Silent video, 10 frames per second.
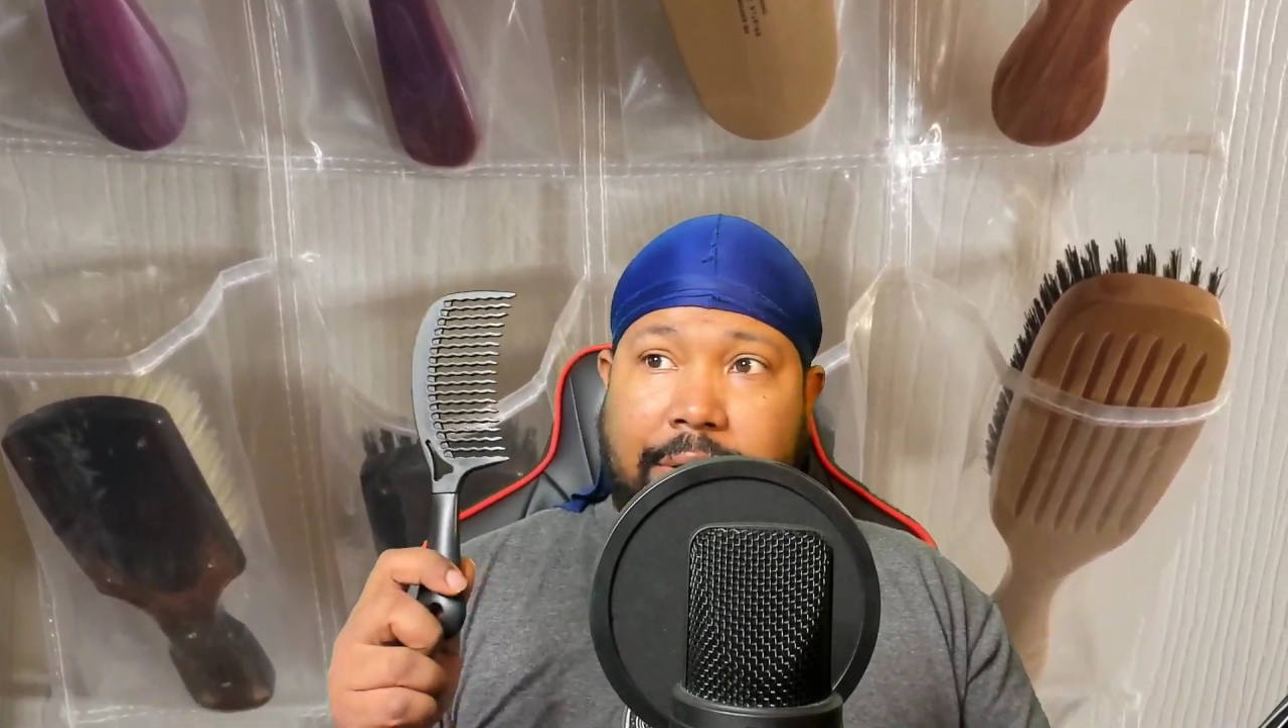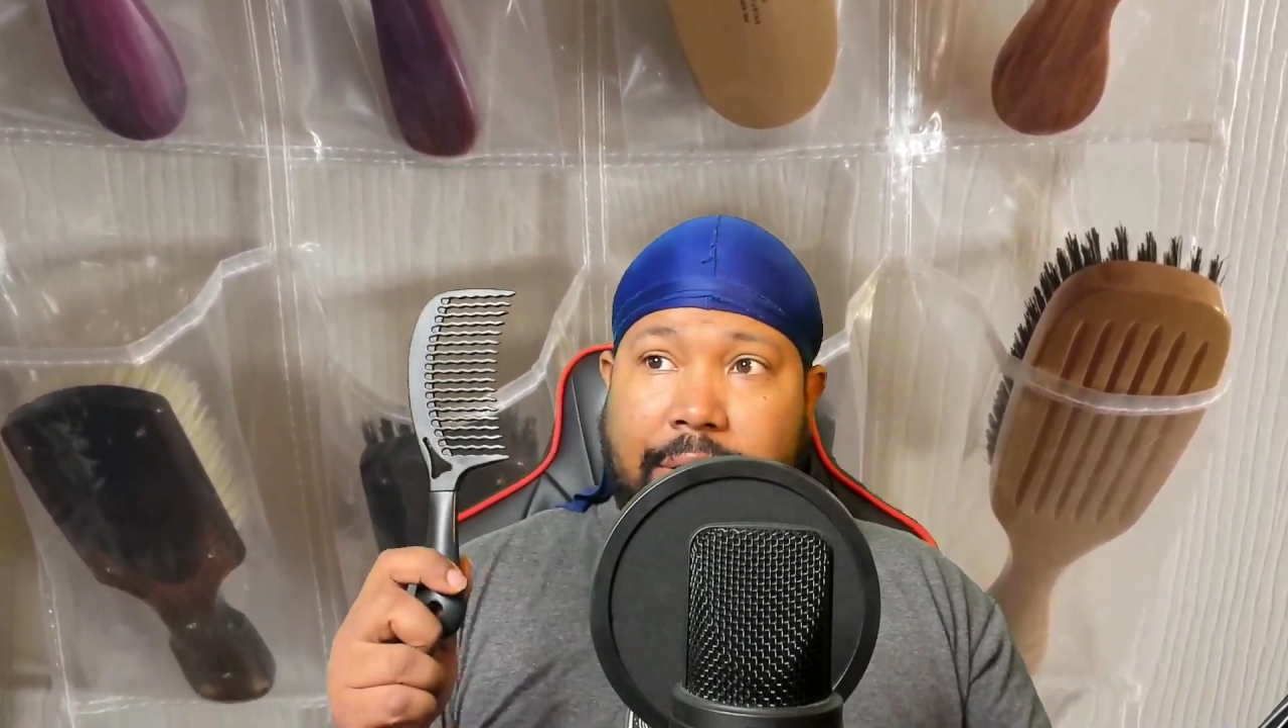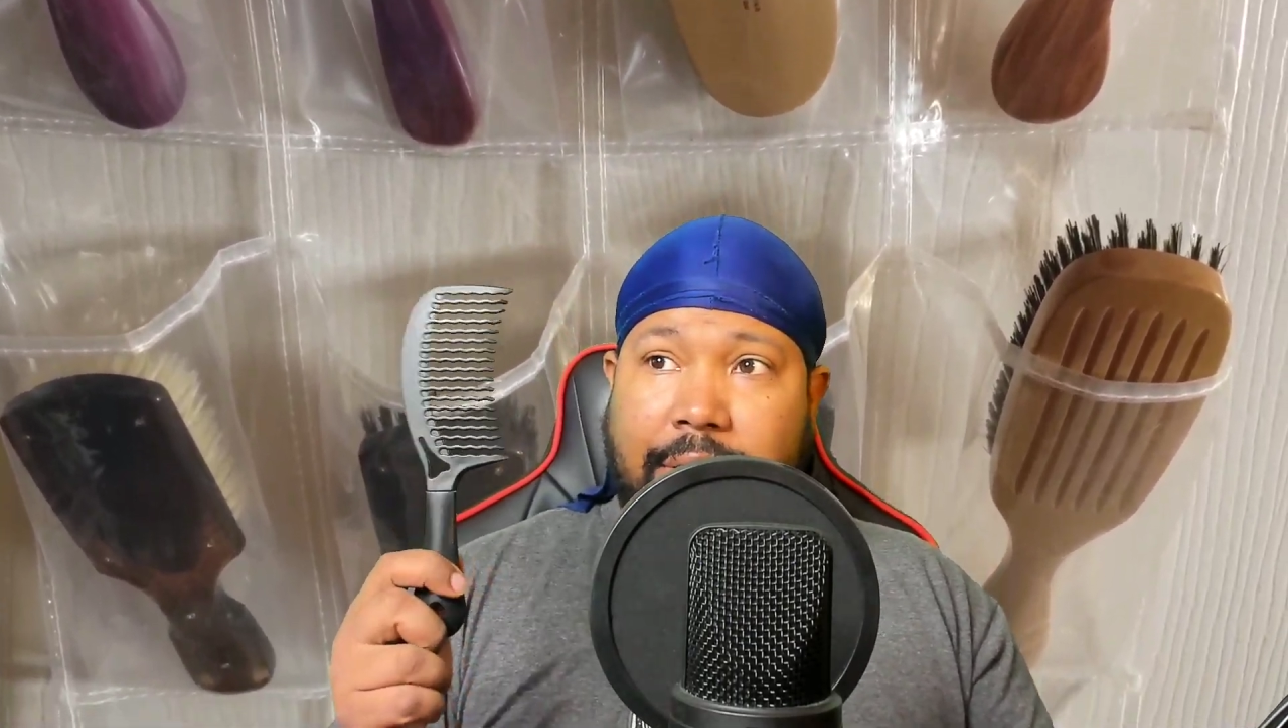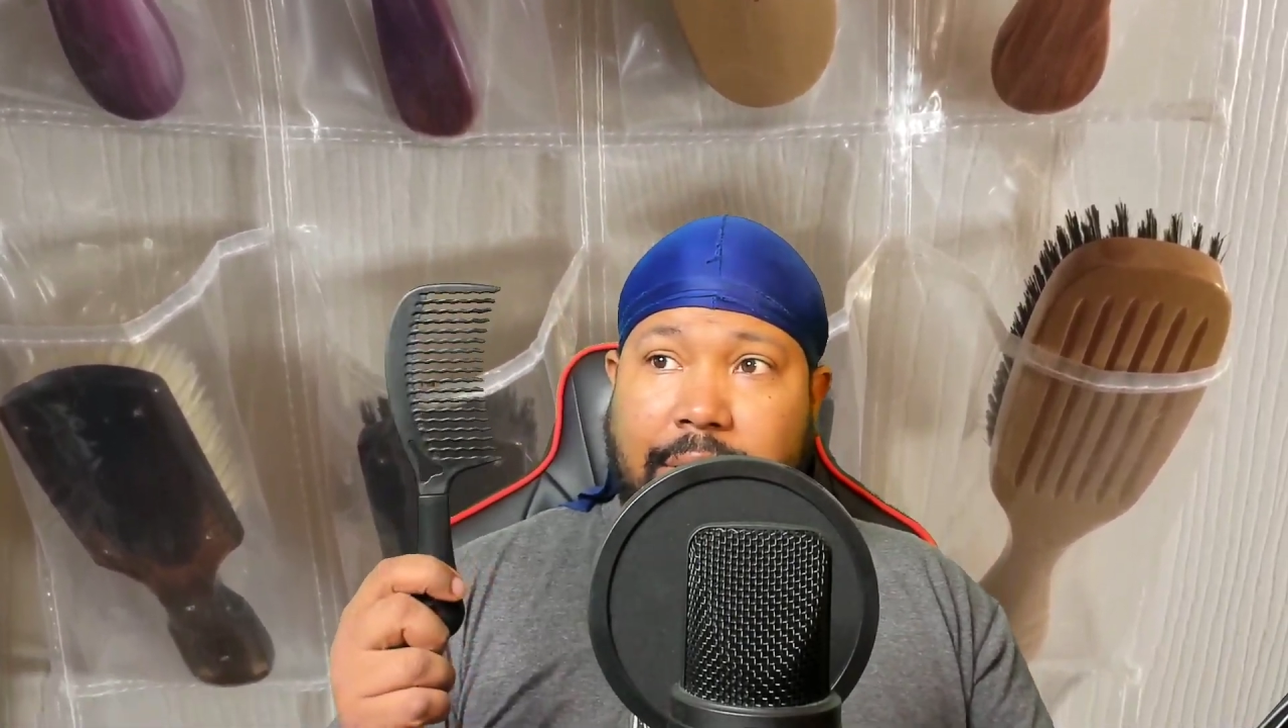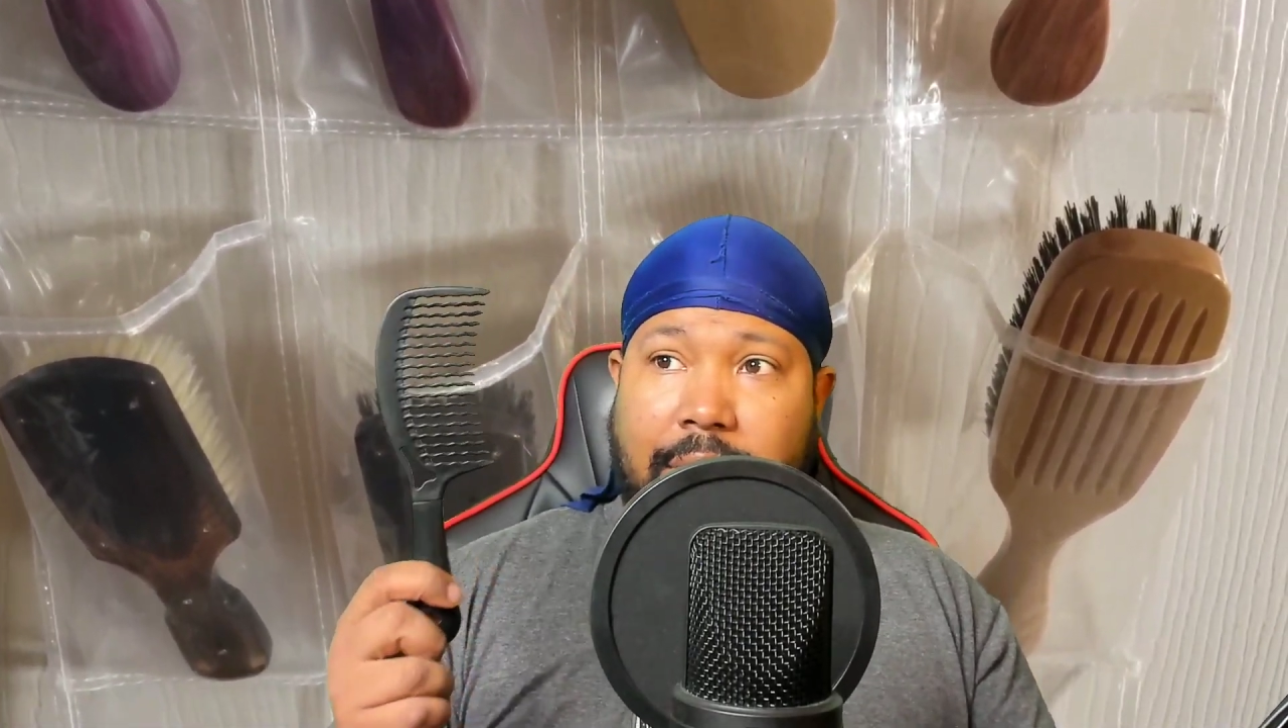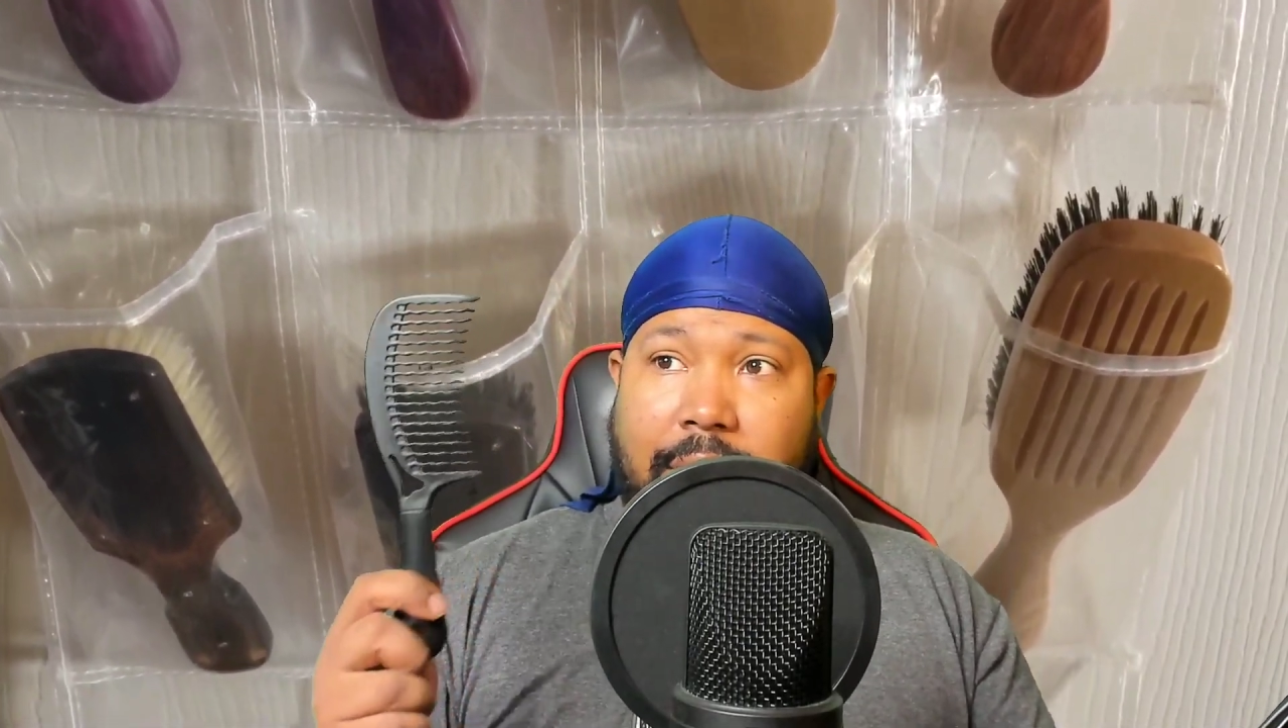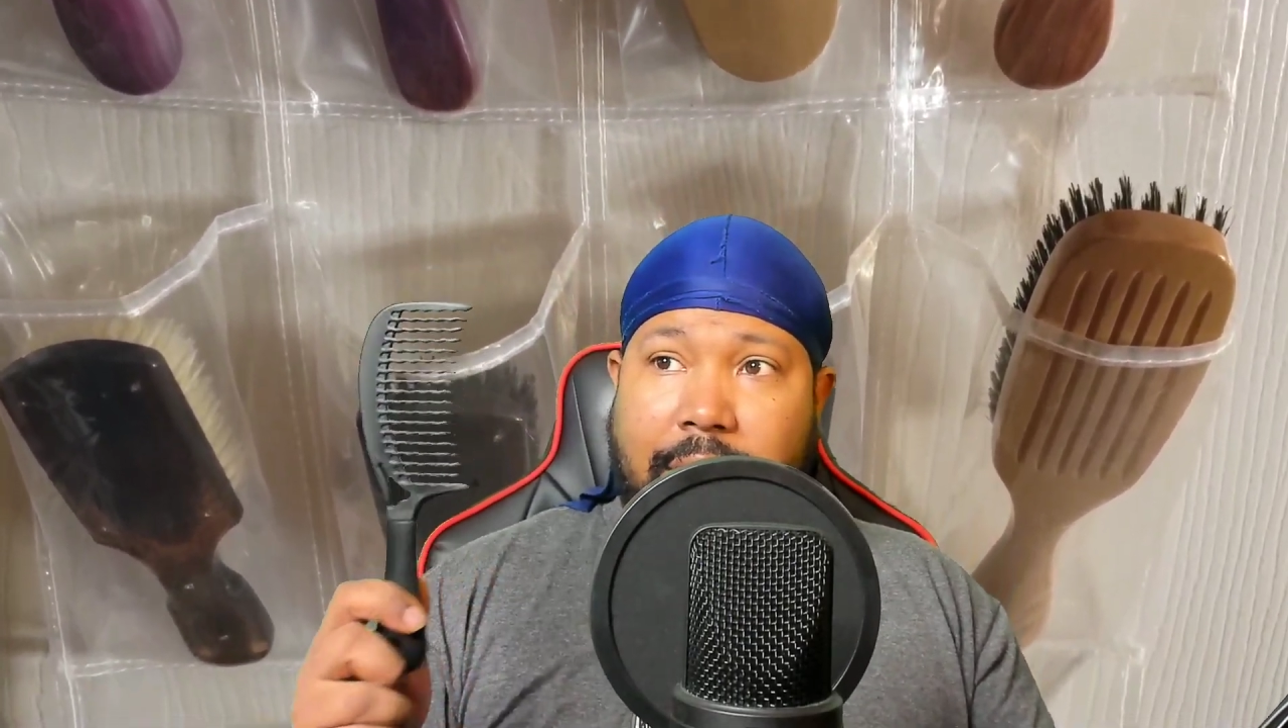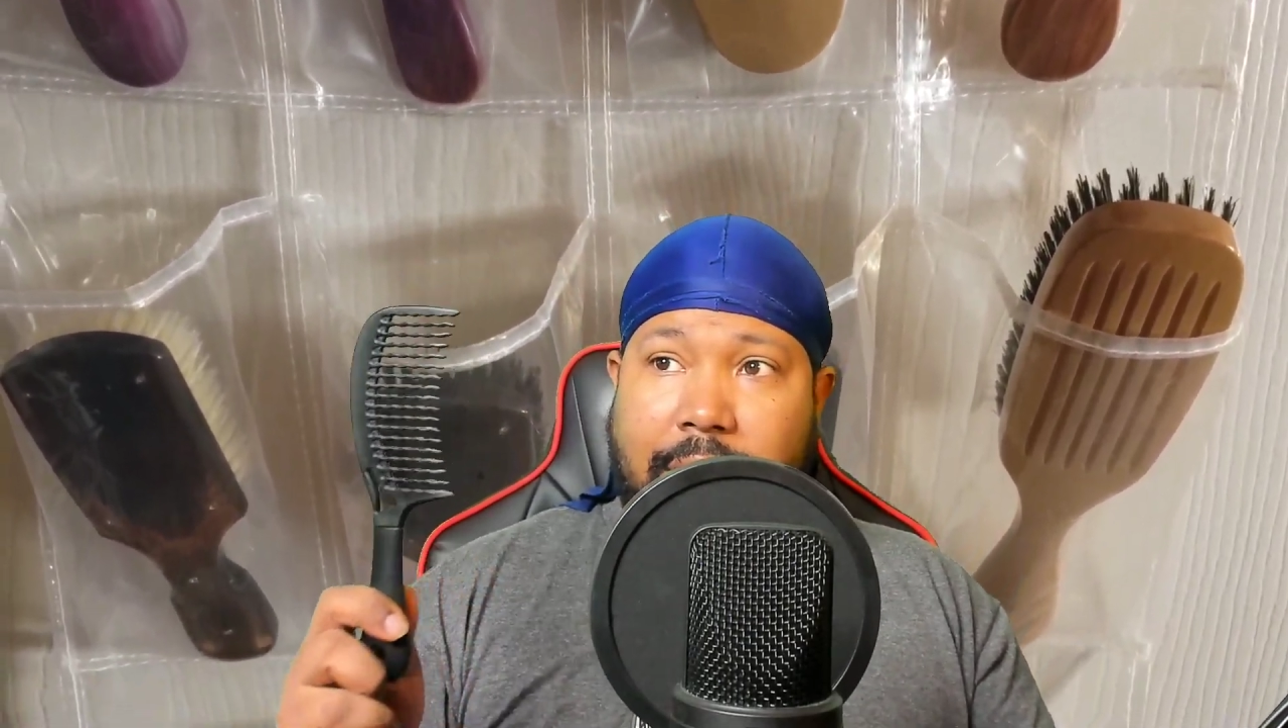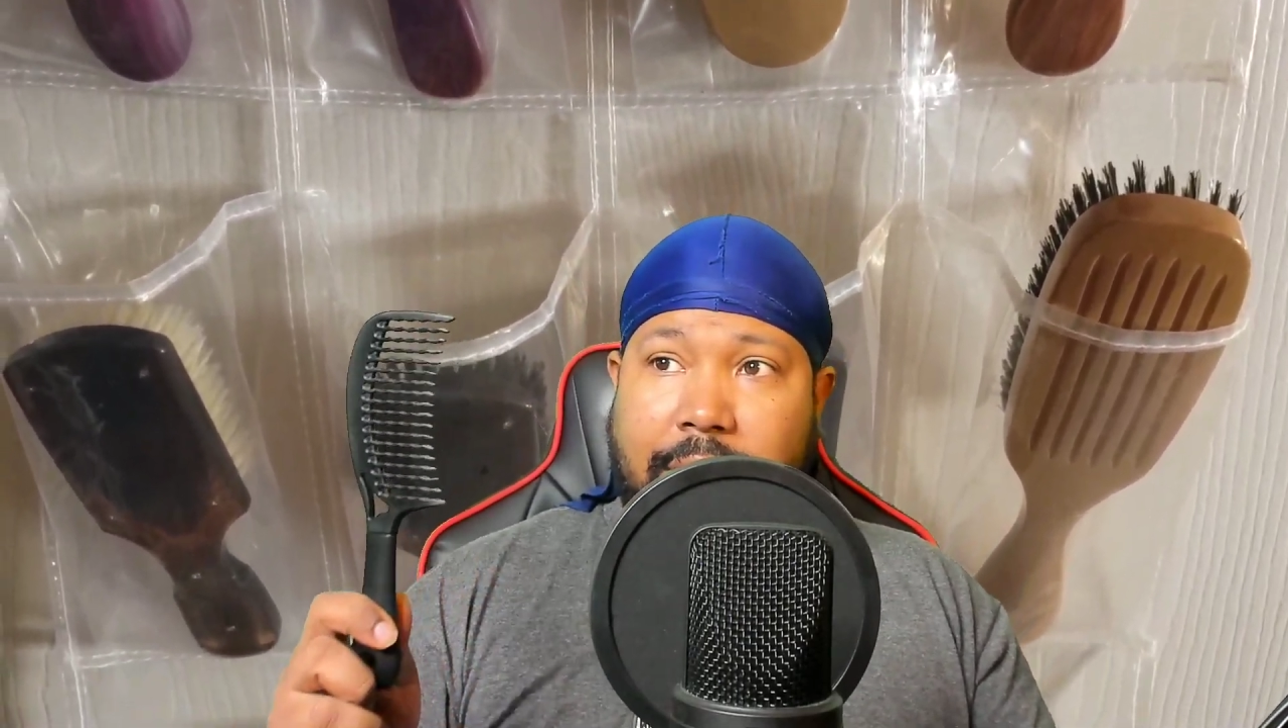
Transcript: This is a